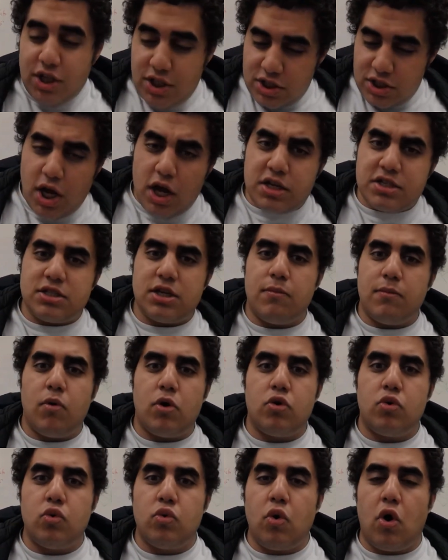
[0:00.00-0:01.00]
saw
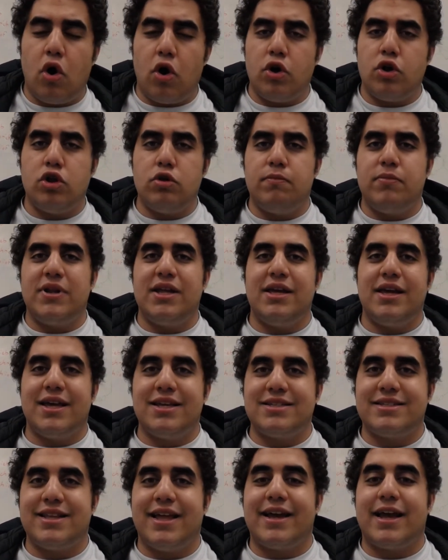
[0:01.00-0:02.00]
someone who arguably
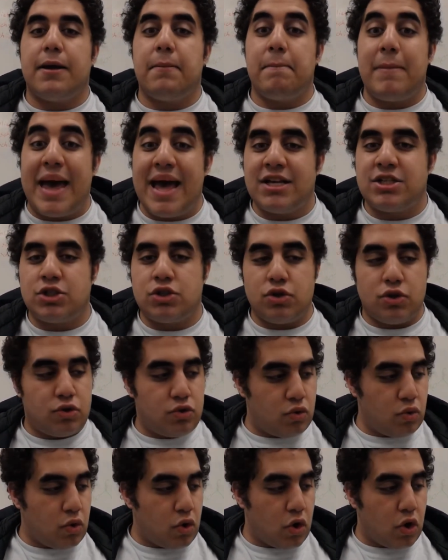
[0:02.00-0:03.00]
is like a master
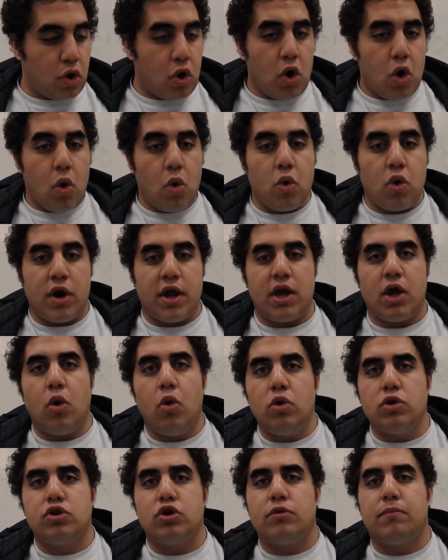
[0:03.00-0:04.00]
to her or an
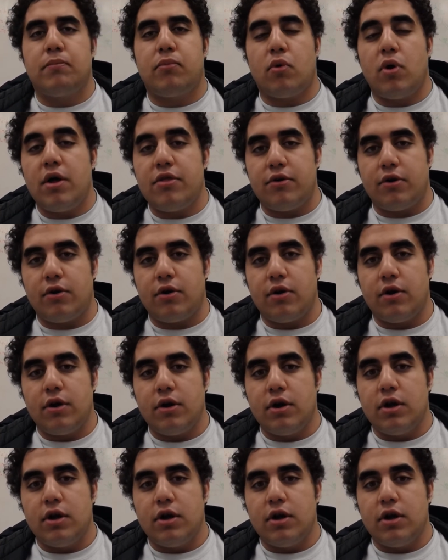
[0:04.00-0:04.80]
older brother.